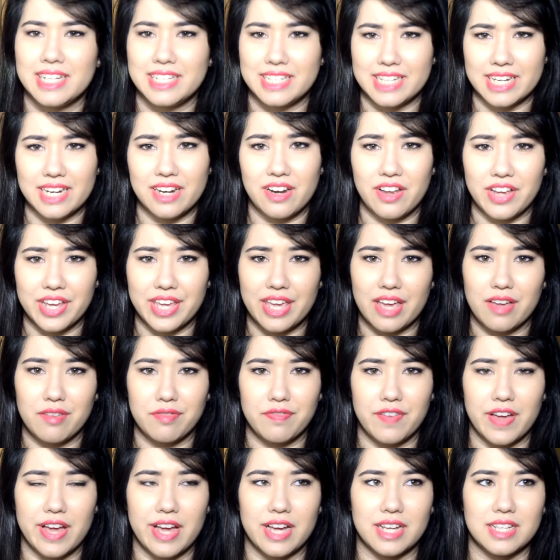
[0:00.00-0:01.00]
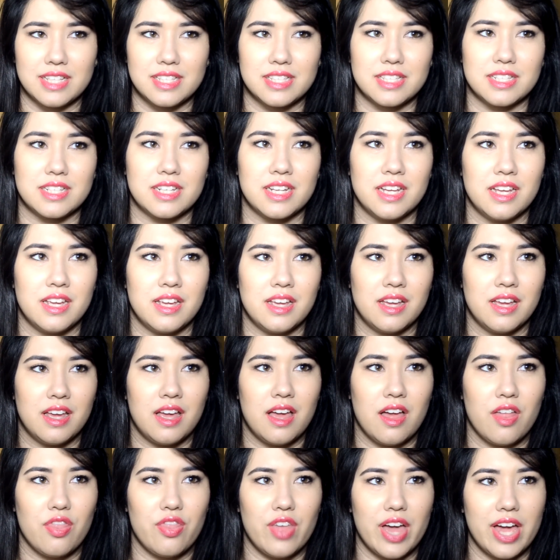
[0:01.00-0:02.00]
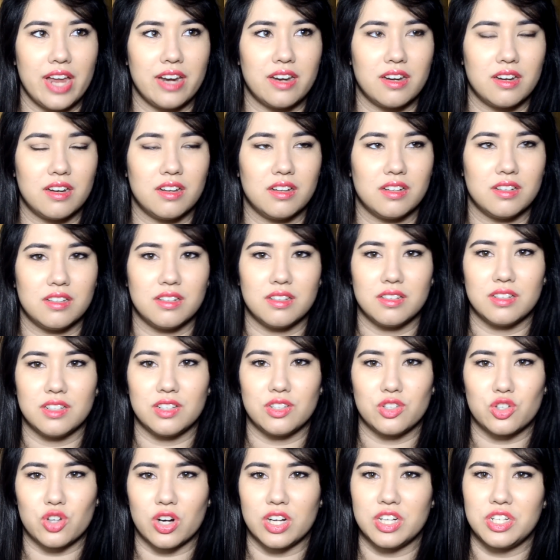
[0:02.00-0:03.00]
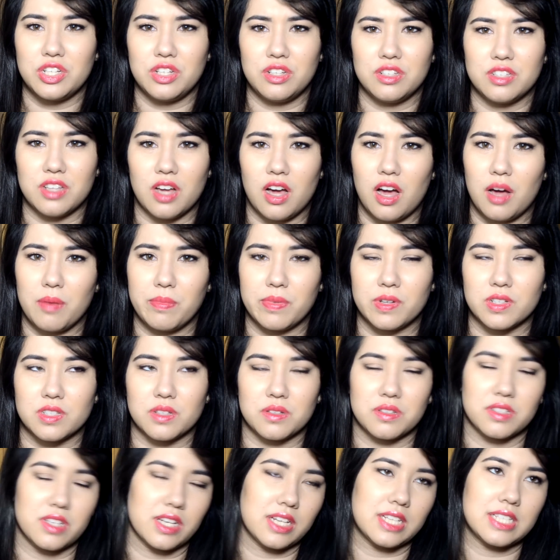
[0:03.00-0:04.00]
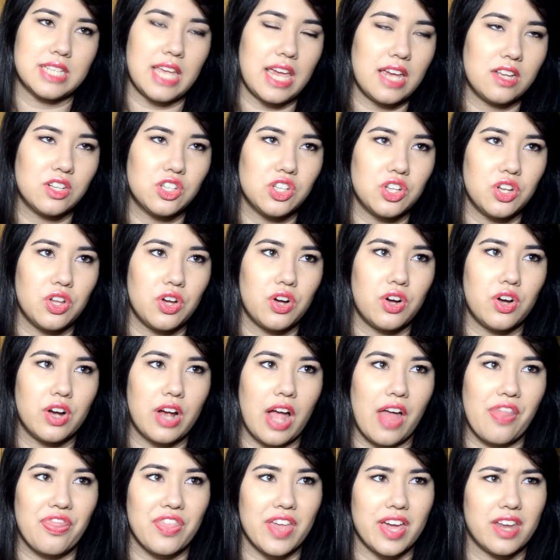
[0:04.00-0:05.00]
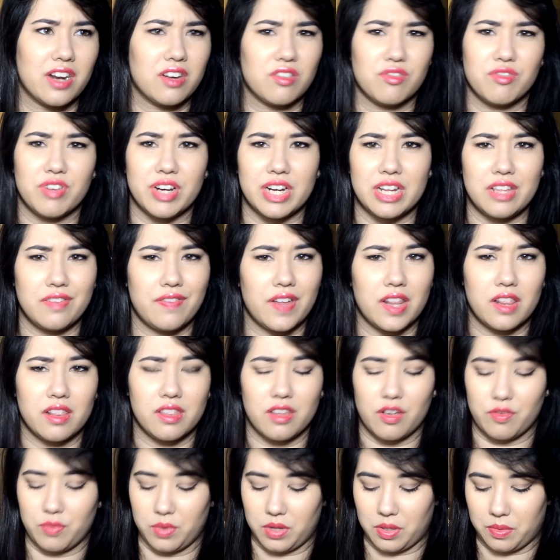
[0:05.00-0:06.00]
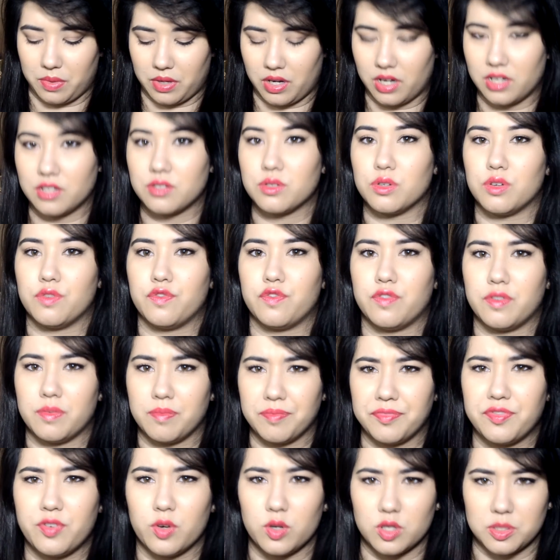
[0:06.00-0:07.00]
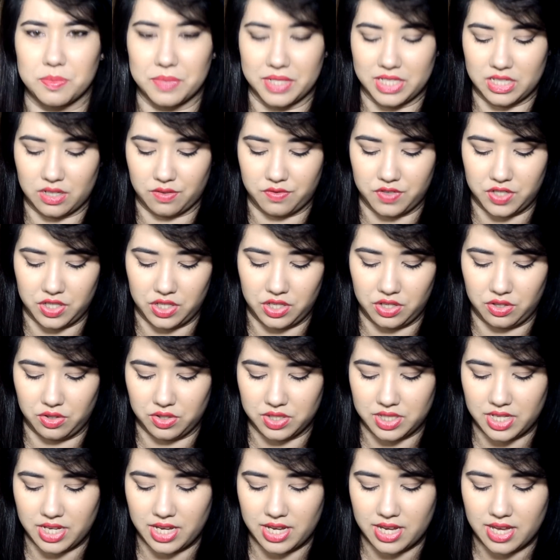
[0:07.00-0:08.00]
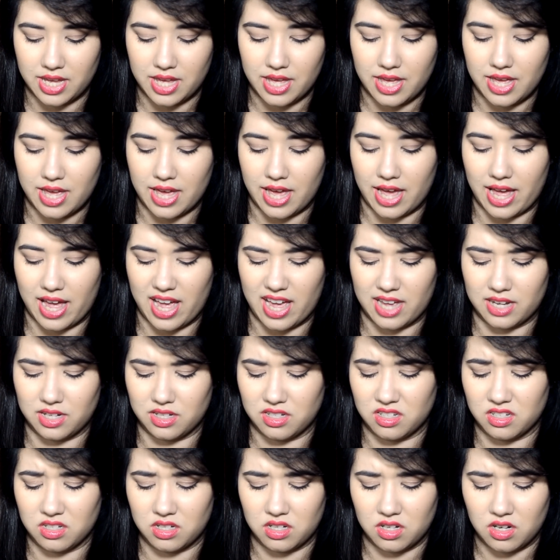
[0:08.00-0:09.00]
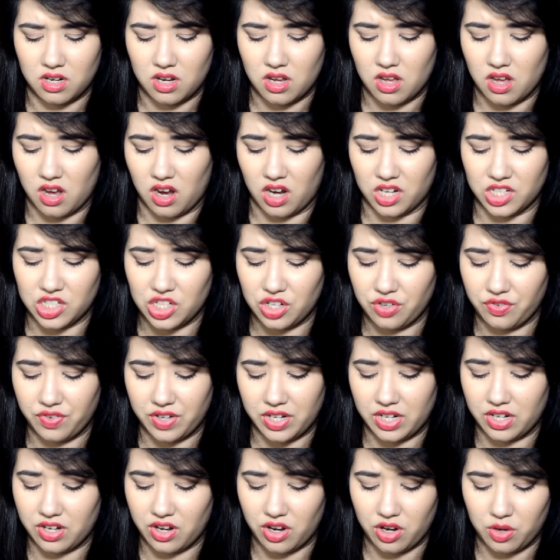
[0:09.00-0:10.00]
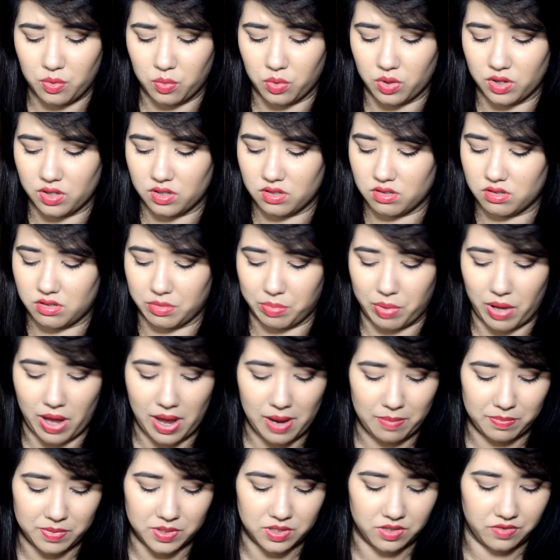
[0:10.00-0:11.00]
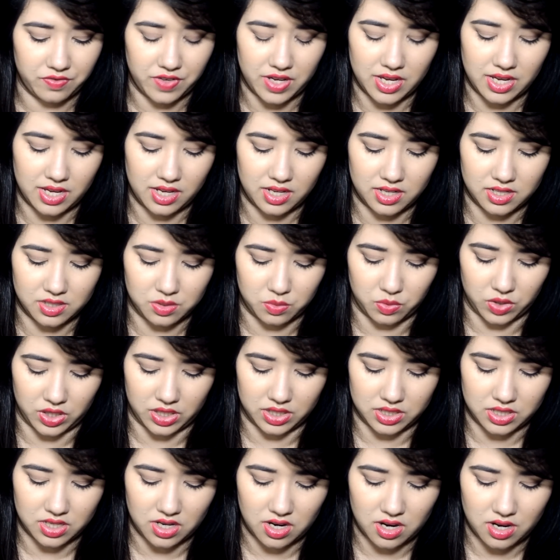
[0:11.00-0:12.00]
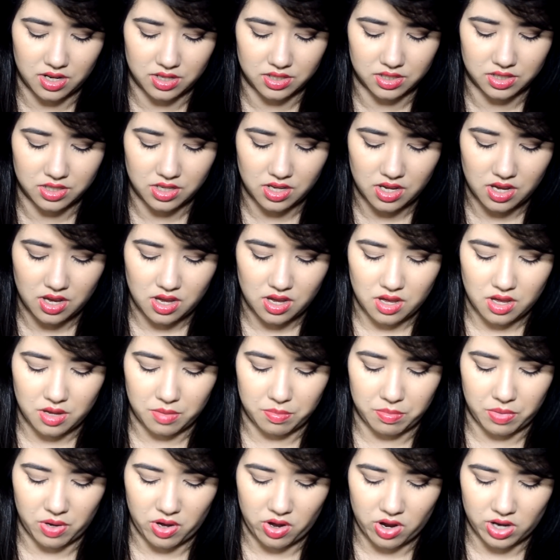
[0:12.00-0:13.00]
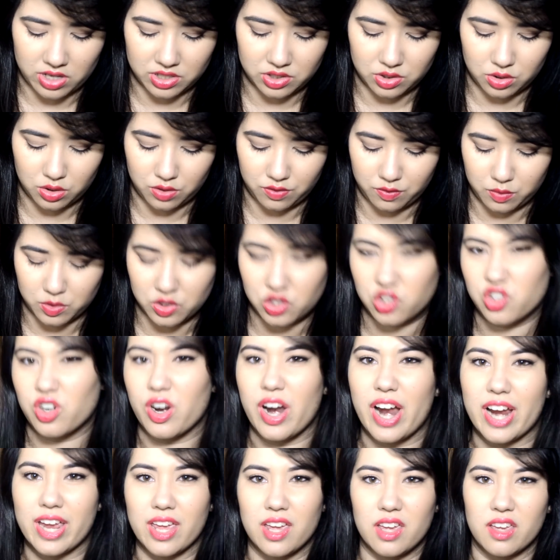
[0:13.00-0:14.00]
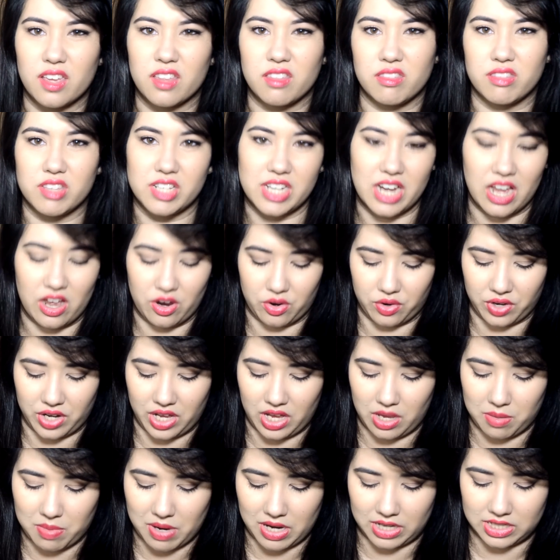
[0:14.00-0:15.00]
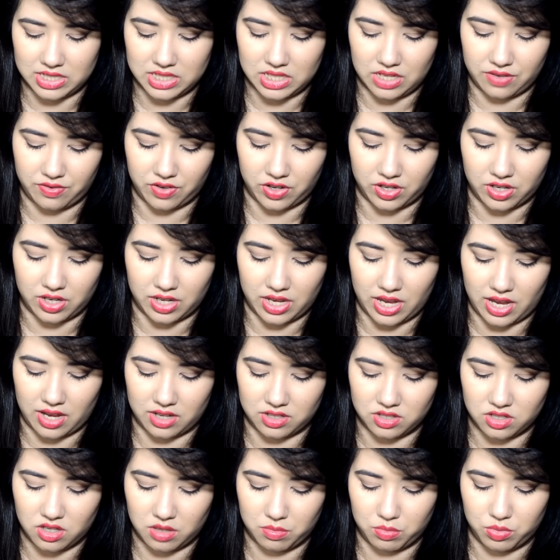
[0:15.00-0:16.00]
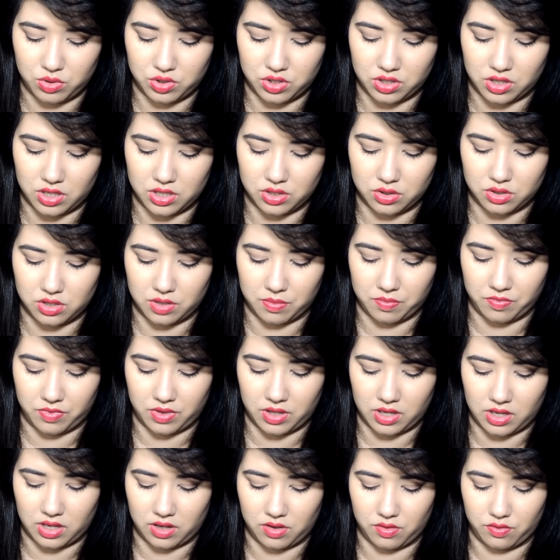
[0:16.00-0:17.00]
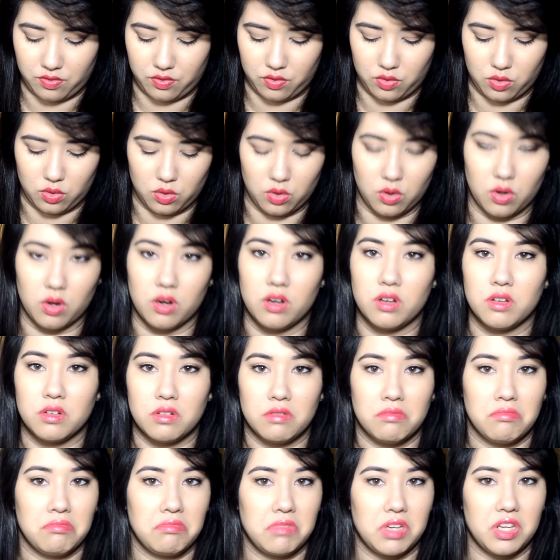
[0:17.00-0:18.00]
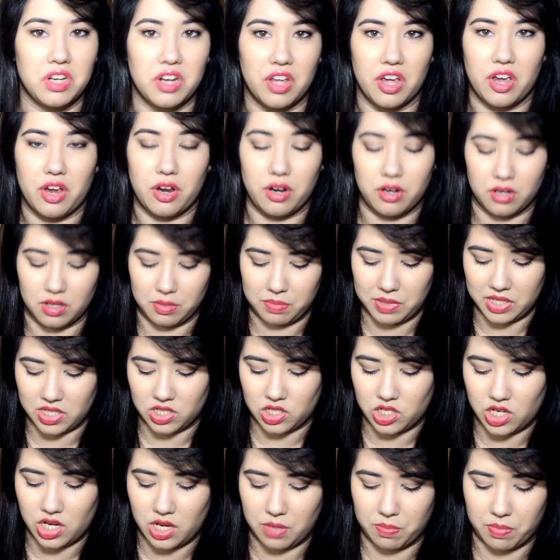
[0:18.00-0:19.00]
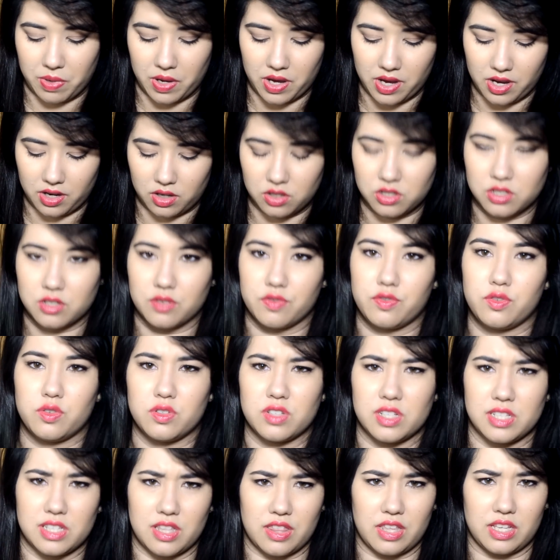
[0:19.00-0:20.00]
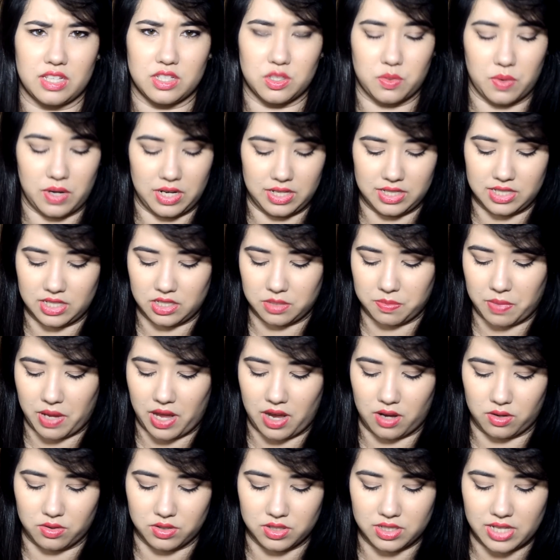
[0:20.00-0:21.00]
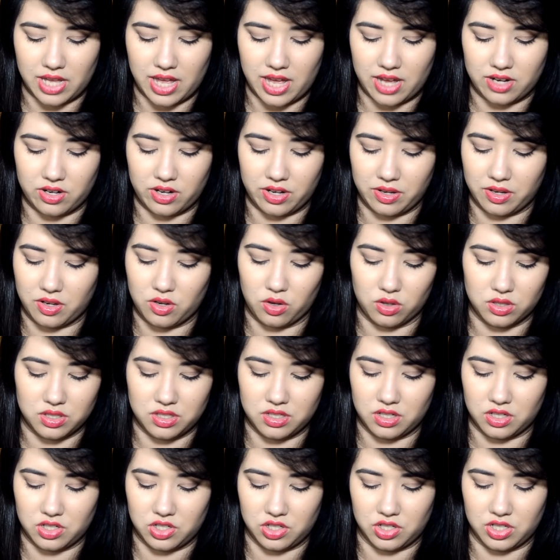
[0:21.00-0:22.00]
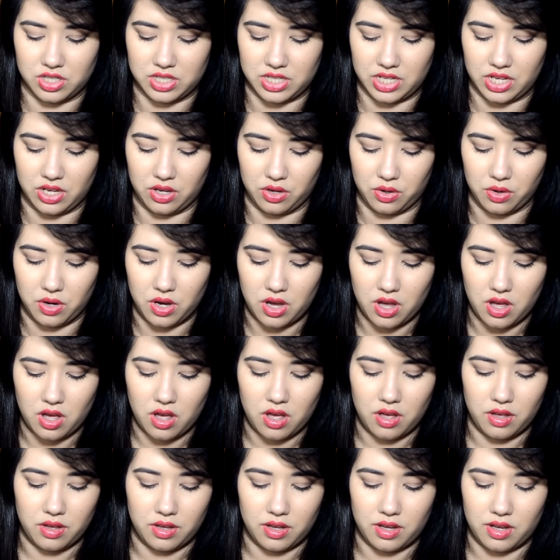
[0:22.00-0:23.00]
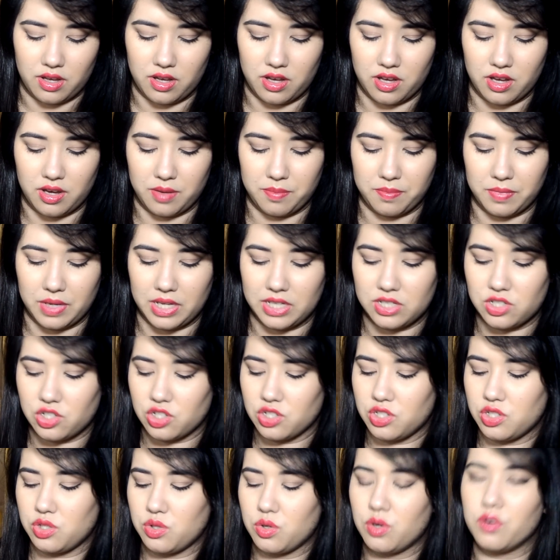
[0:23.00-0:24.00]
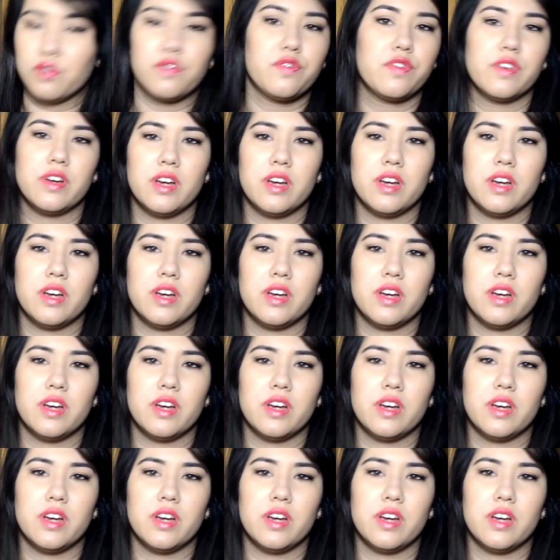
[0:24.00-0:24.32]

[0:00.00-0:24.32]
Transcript: didn't like it at first, then tried to use up because I was like, it's taking too long, and then really fell in love with it when I sort of forced myself to use it. And I don't really know what the purpose of it is, what it does, but I sort of was tracking the tag on eBay to see if I could get a sample size or something for, you know, a bit cheaper, because the full size I think is £26, and I got such a good deal. It's just sort of